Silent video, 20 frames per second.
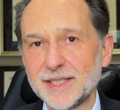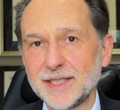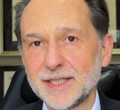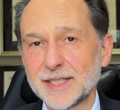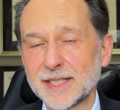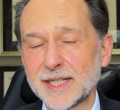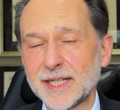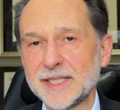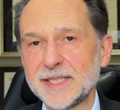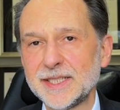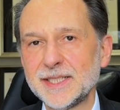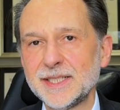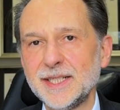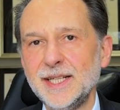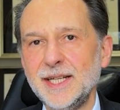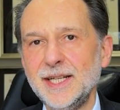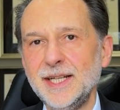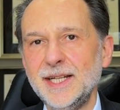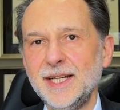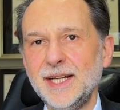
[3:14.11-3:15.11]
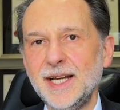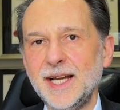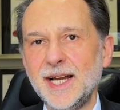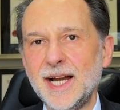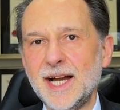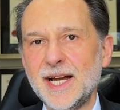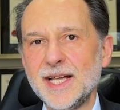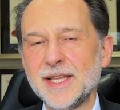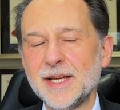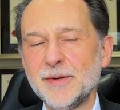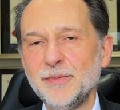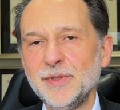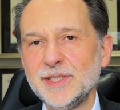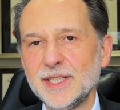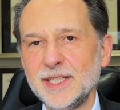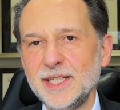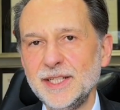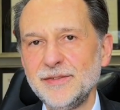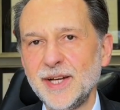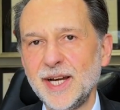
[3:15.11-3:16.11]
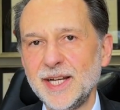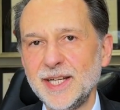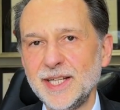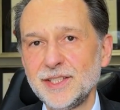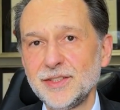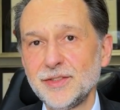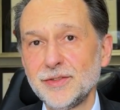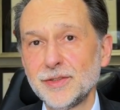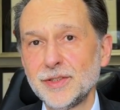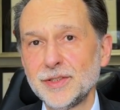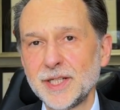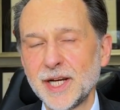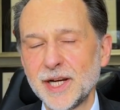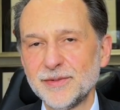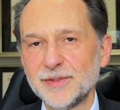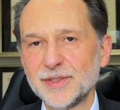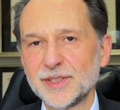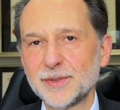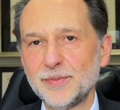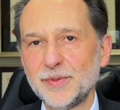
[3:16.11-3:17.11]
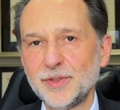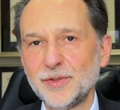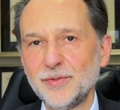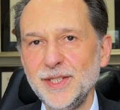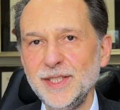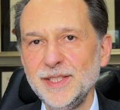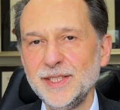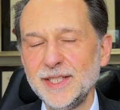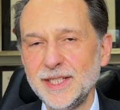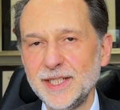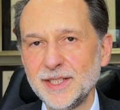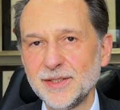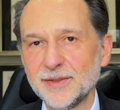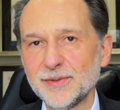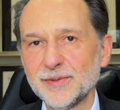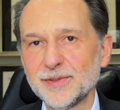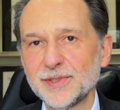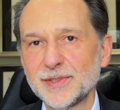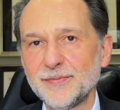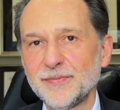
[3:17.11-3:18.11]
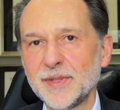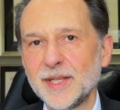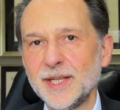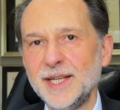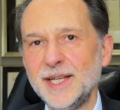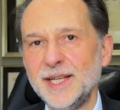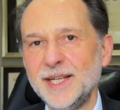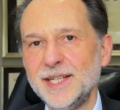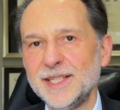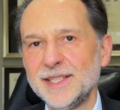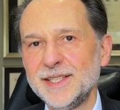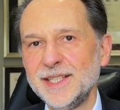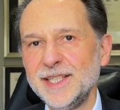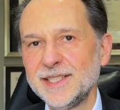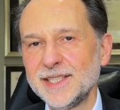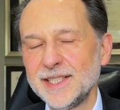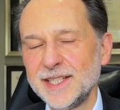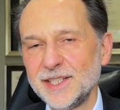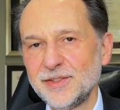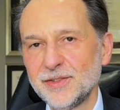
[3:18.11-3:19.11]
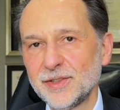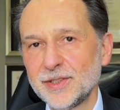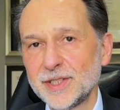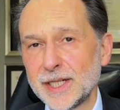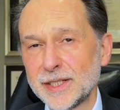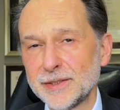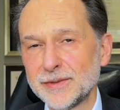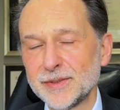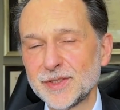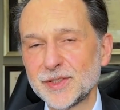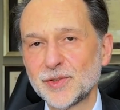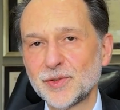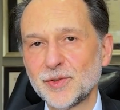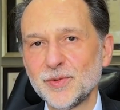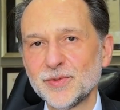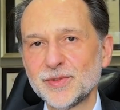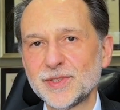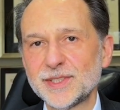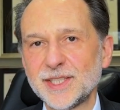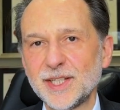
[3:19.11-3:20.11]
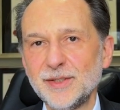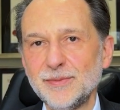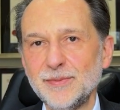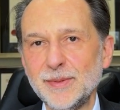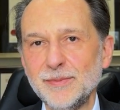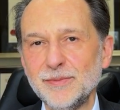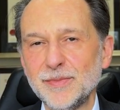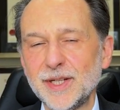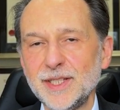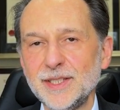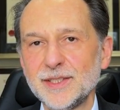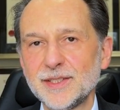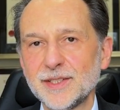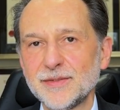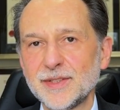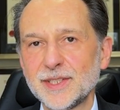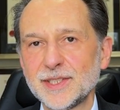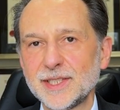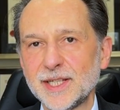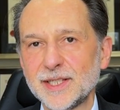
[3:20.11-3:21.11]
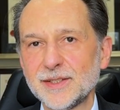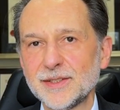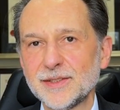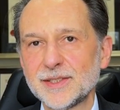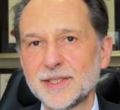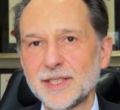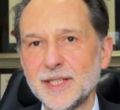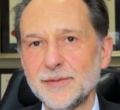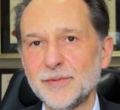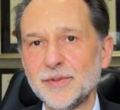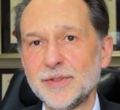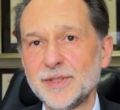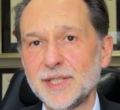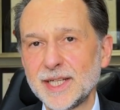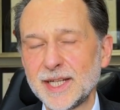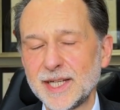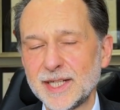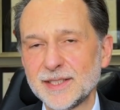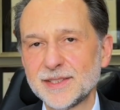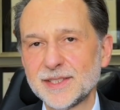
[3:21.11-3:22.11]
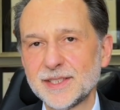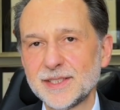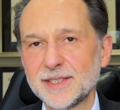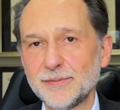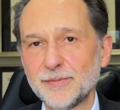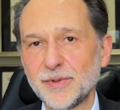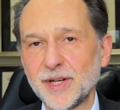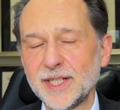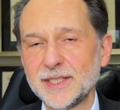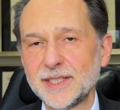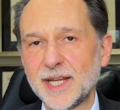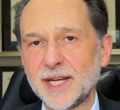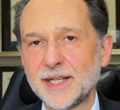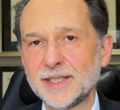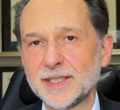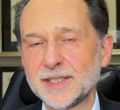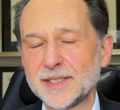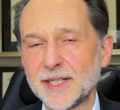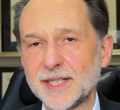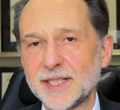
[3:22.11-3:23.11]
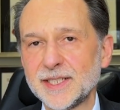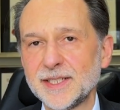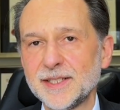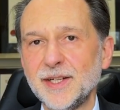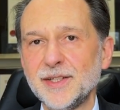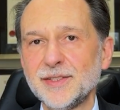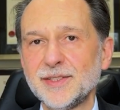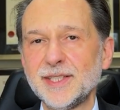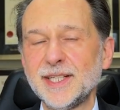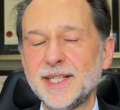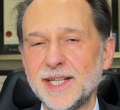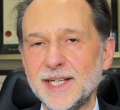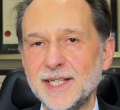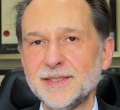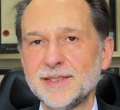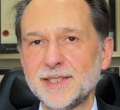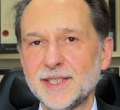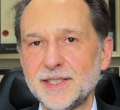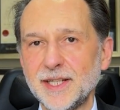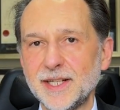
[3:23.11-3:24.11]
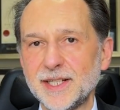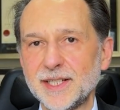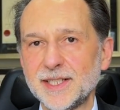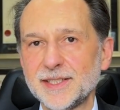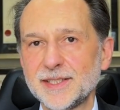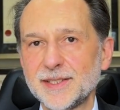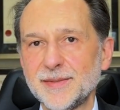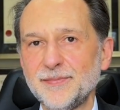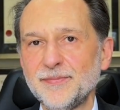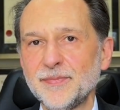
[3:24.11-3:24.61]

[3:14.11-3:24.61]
gland, and then we deliver electrical currents between the needles. These electrical currents cause the cell membranes of the cells with the cancer to break down and die, so the cancer dies.